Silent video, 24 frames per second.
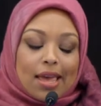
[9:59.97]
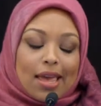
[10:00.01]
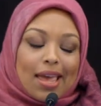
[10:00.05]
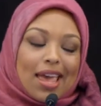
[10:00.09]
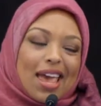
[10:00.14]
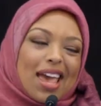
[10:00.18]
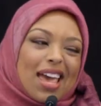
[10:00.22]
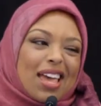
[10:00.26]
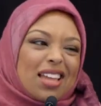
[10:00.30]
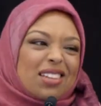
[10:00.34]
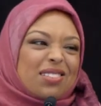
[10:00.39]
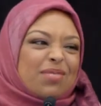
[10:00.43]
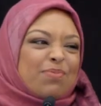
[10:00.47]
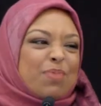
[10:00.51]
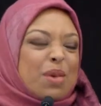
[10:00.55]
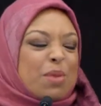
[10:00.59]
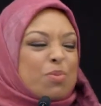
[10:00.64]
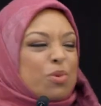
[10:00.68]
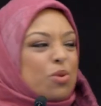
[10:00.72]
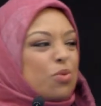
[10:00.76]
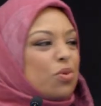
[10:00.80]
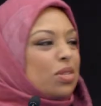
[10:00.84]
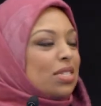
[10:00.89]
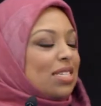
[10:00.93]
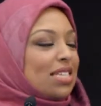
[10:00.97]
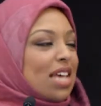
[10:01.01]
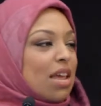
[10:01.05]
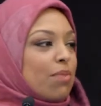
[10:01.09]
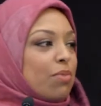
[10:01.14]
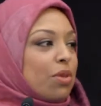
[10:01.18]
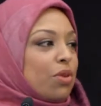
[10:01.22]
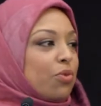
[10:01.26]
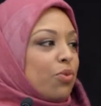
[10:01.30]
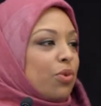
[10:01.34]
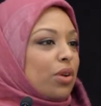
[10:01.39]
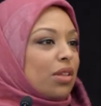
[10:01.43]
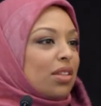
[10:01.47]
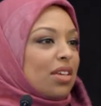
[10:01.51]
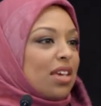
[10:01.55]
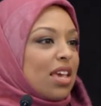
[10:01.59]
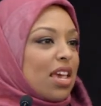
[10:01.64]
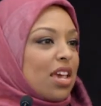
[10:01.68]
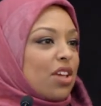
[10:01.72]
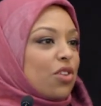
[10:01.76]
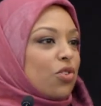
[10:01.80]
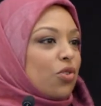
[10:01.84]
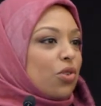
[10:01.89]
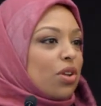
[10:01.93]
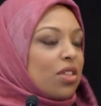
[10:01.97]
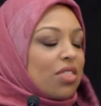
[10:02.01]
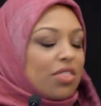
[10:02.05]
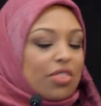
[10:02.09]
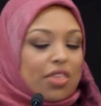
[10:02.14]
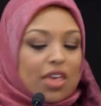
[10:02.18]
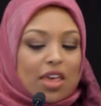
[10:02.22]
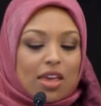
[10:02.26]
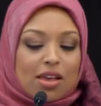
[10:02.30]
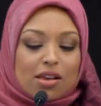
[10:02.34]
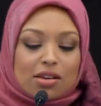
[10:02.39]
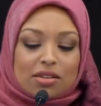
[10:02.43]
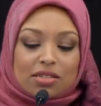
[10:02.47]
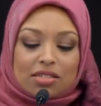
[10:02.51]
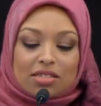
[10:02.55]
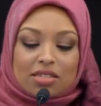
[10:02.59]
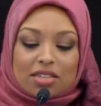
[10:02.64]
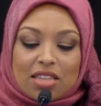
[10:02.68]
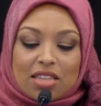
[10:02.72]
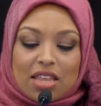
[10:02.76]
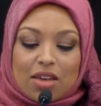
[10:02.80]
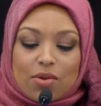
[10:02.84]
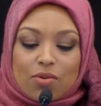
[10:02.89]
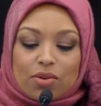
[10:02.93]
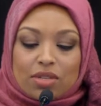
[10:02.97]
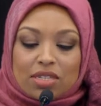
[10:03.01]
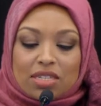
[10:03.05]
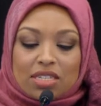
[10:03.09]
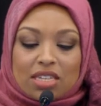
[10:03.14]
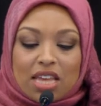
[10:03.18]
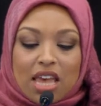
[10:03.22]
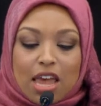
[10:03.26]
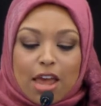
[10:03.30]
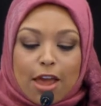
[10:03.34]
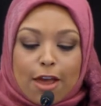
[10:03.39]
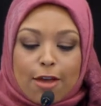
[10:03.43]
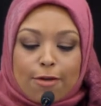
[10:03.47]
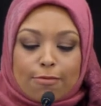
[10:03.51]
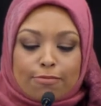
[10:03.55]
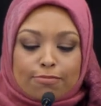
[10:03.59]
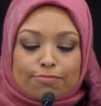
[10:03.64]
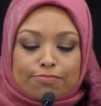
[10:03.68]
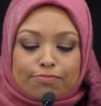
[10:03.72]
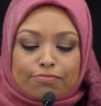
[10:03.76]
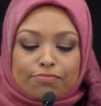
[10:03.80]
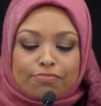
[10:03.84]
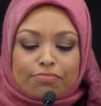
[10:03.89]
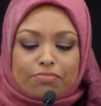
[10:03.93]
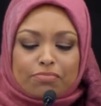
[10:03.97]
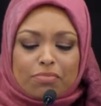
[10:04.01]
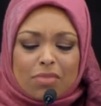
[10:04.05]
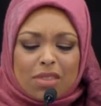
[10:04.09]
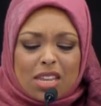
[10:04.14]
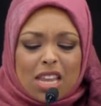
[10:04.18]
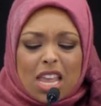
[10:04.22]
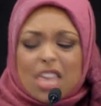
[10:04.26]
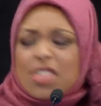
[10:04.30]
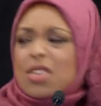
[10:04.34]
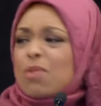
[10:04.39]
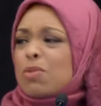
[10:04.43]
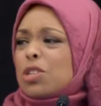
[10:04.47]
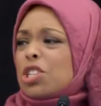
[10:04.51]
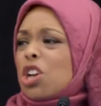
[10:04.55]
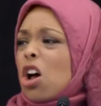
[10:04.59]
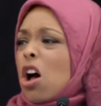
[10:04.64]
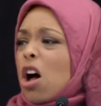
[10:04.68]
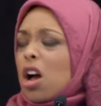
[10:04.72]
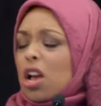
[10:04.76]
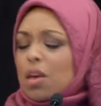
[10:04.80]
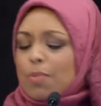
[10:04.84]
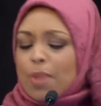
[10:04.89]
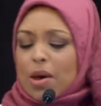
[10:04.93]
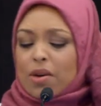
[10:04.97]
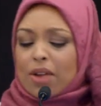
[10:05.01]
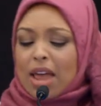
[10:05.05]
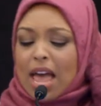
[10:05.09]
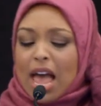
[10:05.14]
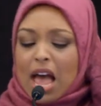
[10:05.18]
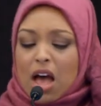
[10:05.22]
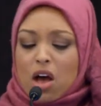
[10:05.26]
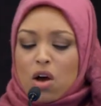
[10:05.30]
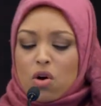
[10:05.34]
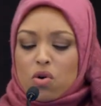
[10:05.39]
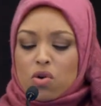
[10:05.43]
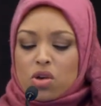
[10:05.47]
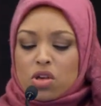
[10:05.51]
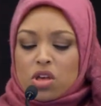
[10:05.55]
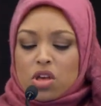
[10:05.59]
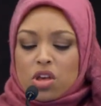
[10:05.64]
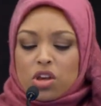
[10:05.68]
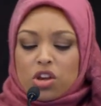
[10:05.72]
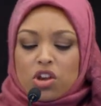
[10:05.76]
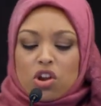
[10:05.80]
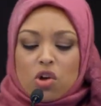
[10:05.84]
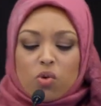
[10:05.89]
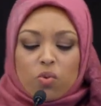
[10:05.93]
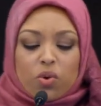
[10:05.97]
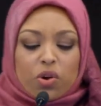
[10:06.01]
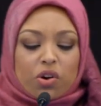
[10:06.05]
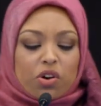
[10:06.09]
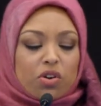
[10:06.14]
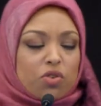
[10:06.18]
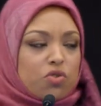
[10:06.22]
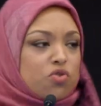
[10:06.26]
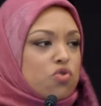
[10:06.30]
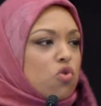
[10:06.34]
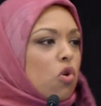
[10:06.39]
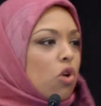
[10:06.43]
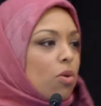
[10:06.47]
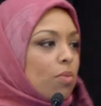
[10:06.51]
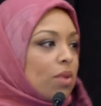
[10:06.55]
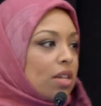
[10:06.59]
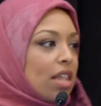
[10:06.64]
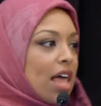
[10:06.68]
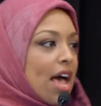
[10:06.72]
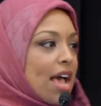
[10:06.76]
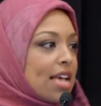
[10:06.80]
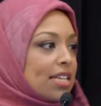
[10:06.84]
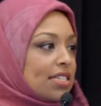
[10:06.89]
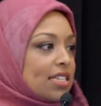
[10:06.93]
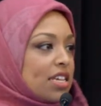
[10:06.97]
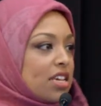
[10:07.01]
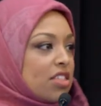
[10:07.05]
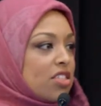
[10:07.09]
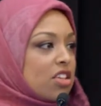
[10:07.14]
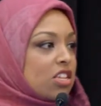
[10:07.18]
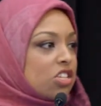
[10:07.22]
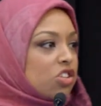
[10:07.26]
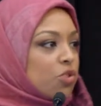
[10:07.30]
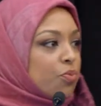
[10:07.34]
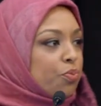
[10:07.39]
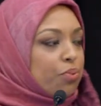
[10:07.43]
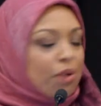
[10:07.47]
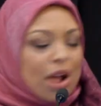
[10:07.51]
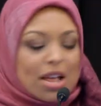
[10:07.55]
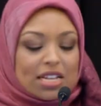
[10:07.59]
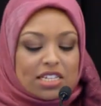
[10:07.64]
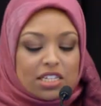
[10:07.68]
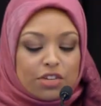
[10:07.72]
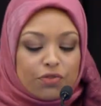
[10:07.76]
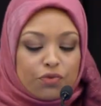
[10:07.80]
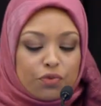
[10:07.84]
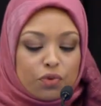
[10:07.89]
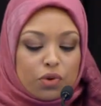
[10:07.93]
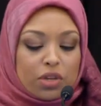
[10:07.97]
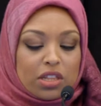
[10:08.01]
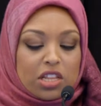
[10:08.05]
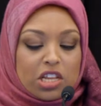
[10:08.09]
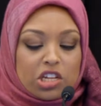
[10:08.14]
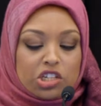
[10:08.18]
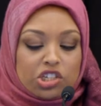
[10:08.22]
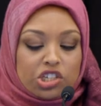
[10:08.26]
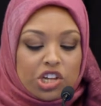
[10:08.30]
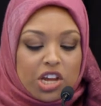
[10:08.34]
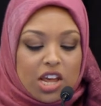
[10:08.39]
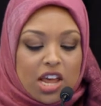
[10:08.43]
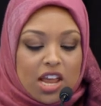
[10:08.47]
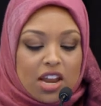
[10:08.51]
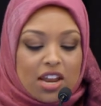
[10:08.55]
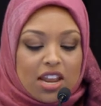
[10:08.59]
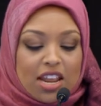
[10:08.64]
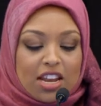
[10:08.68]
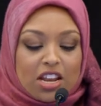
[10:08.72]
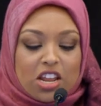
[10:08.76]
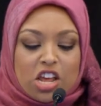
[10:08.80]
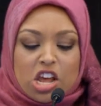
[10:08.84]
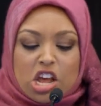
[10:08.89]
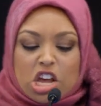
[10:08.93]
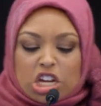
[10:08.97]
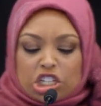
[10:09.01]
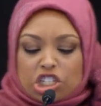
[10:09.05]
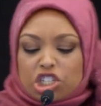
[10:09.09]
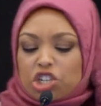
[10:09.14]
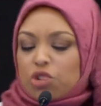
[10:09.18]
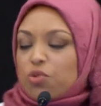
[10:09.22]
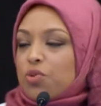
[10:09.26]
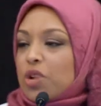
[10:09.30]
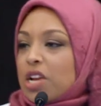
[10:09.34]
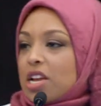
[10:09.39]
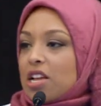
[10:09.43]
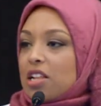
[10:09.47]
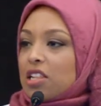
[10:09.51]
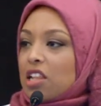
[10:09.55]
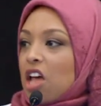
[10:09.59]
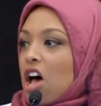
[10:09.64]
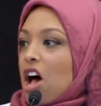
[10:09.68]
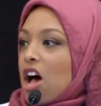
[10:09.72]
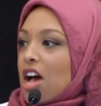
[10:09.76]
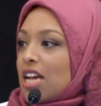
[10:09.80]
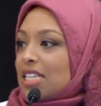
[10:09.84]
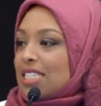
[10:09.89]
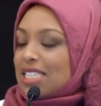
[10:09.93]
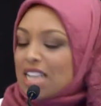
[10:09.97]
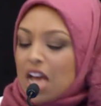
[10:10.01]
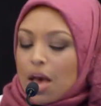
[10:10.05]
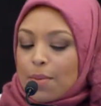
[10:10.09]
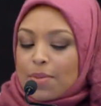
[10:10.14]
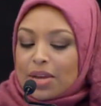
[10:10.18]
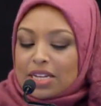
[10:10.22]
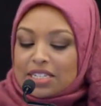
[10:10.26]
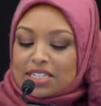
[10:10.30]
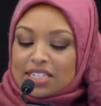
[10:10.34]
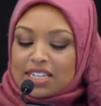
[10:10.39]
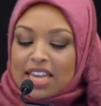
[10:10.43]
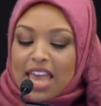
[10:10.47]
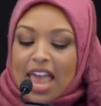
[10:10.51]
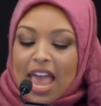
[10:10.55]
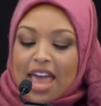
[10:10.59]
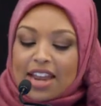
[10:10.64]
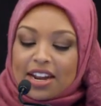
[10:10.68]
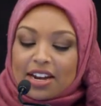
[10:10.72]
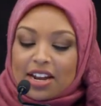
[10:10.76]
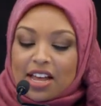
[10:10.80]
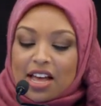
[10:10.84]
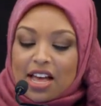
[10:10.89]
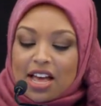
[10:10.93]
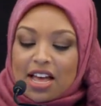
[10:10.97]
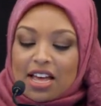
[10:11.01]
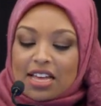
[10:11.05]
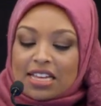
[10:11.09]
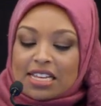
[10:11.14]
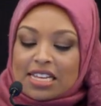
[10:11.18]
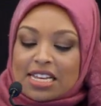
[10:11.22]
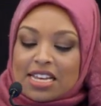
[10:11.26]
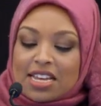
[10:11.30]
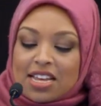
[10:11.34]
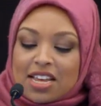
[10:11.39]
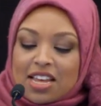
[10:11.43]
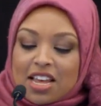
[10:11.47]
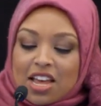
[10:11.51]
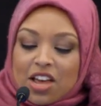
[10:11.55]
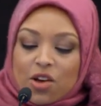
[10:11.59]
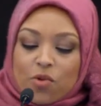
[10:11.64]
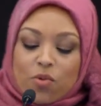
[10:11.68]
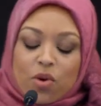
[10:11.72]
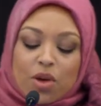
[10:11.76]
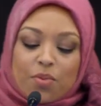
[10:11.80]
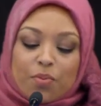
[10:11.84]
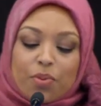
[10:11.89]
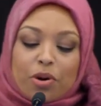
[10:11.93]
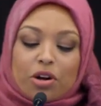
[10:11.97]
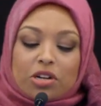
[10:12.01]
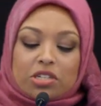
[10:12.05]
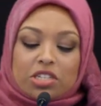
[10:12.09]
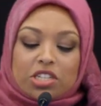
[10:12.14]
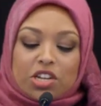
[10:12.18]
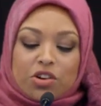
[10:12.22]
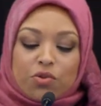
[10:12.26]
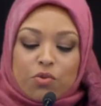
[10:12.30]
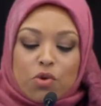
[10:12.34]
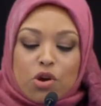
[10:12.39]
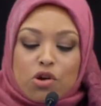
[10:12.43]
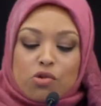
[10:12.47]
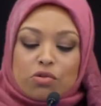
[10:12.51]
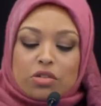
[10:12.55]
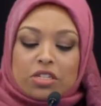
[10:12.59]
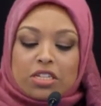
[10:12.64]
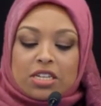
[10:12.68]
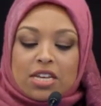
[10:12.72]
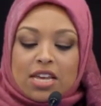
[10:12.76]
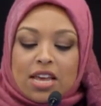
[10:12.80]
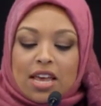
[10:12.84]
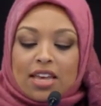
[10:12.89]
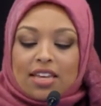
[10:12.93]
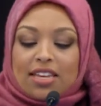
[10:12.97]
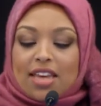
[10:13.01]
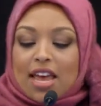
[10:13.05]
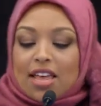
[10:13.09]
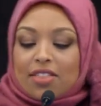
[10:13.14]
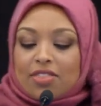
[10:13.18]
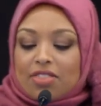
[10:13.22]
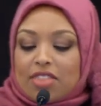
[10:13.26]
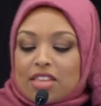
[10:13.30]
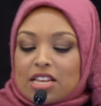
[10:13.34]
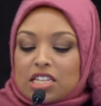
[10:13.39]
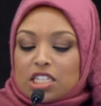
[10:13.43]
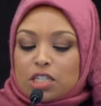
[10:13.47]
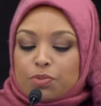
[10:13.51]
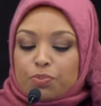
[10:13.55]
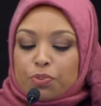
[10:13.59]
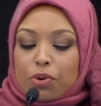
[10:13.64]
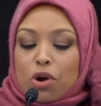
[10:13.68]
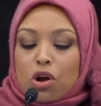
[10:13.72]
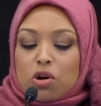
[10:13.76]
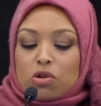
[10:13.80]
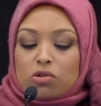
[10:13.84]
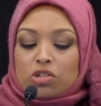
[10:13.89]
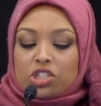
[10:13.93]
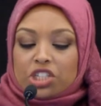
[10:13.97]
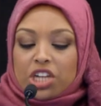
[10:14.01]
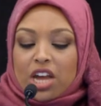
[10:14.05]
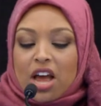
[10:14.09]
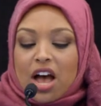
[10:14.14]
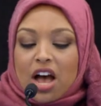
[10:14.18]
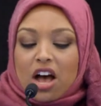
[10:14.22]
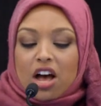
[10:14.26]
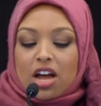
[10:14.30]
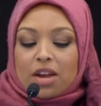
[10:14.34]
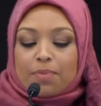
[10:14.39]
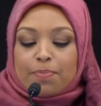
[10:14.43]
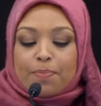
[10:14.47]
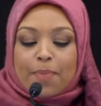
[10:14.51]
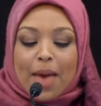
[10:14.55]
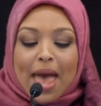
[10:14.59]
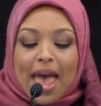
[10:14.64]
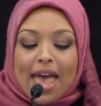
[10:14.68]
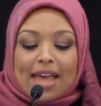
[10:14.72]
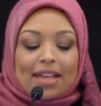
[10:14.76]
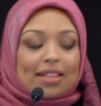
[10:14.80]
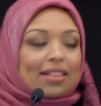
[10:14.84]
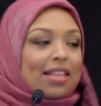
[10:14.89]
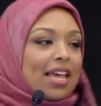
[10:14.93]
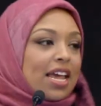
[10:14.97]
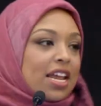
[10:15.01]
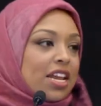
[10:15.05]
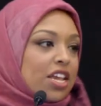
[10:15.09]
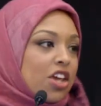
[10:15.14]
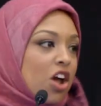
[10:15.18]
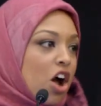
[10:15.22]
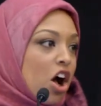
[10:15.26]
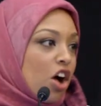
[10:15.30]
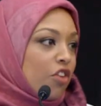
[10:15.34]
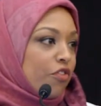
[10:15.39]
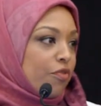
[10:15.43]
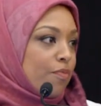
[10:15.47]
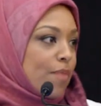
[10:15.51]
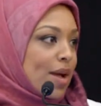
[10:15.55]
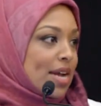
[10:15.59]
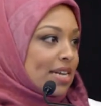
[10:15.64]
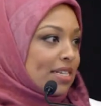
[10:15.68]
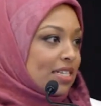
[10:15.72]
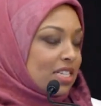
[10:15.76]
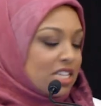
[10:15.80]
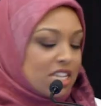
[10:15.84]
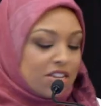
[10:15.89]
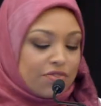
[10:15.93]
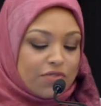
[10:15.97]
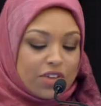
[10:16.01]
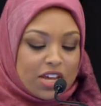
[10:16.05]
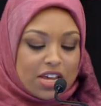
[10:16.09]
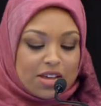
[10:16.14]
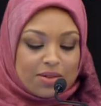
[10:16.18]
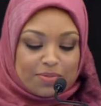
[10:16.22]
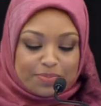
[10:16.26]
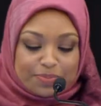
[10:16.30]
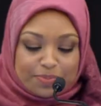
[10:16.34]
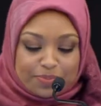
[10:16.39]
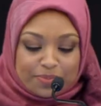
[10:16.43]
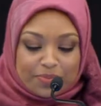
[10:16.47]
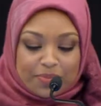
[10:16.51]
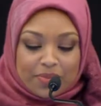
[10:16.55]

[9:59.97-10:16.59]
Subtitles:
And people would send me really ignorant things, they would talk about how, we're normalizing this oppressive religion, and Sharia law is coming to Canada. One person wrote, "Get this pro-jihad bag lady off my TV."